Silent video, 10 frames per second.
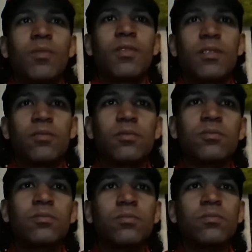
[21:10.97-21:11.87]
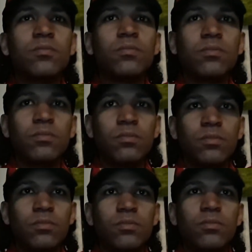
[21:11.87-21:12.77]

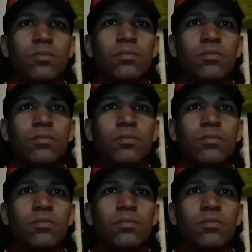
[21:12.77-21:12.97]
Nothing is said.